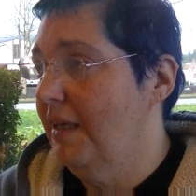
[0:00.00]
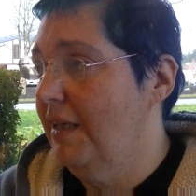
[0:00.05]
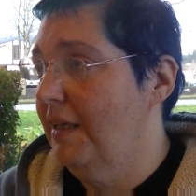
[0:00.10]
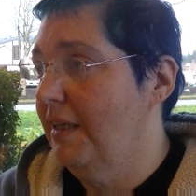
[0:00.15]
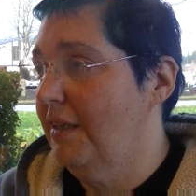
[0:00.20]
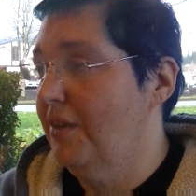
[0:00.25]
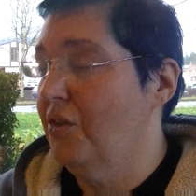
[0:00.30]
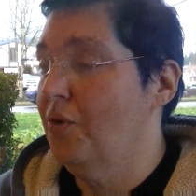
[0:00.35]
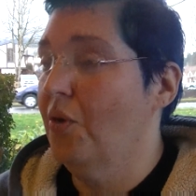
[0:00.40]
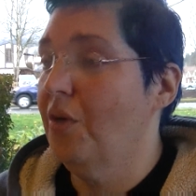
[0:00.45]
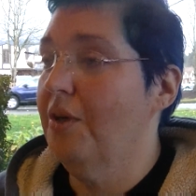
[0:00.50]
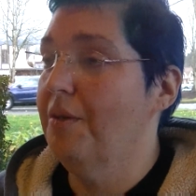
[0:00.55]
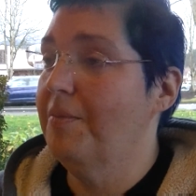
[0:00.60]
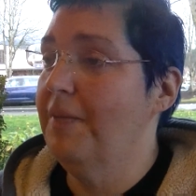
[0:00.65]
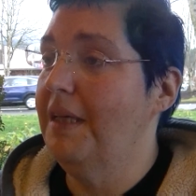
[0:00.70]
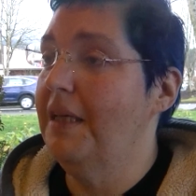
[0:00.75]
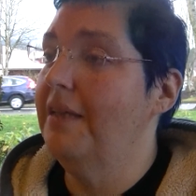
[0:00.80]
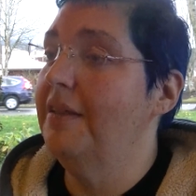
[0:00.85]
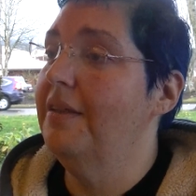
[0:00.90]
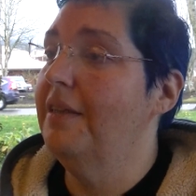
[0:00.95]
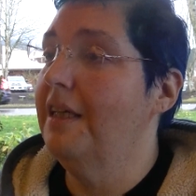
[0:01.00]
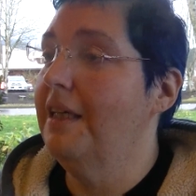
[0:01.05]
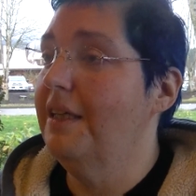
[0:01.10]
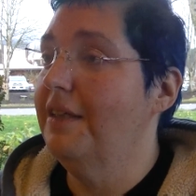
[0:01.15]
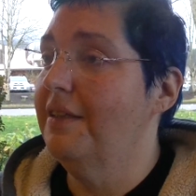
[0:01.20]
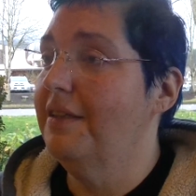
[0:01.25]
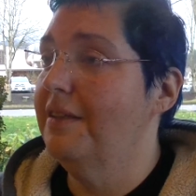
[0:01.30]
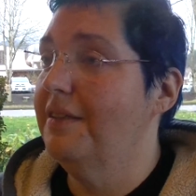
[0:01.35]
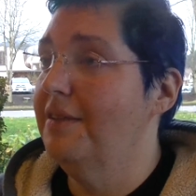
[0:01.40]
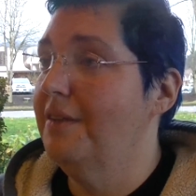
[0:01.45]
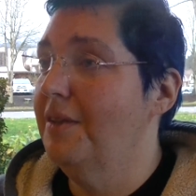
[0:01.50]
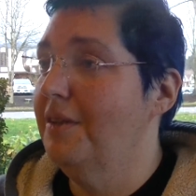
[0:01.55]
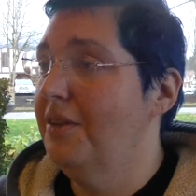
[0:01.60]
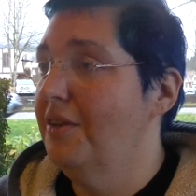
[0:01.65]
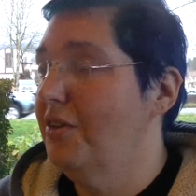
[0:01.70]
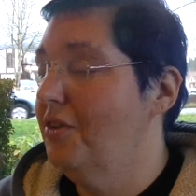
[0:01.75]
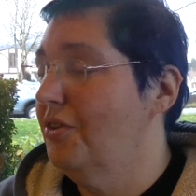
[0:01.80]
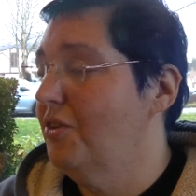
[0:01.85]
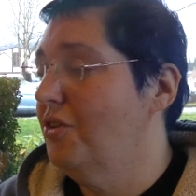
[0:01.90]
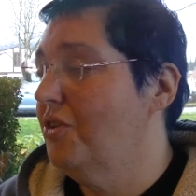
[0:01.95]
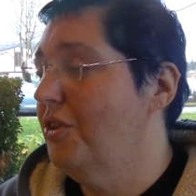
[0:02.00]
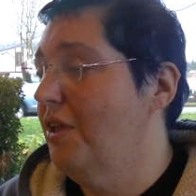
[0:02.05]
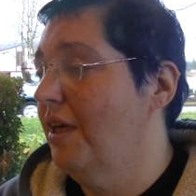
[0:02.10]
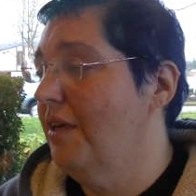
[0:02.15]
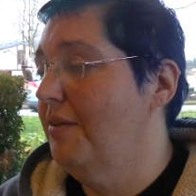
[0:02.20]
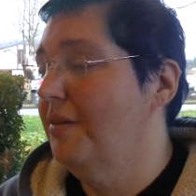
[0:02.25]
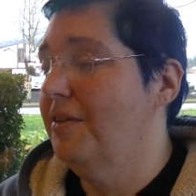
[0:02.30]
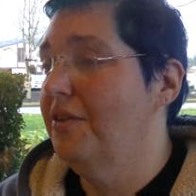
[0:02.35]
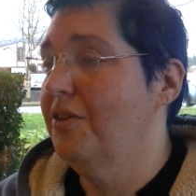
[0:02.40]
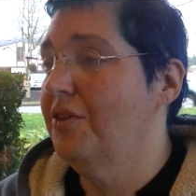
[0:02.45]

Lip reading: ignored me and shoved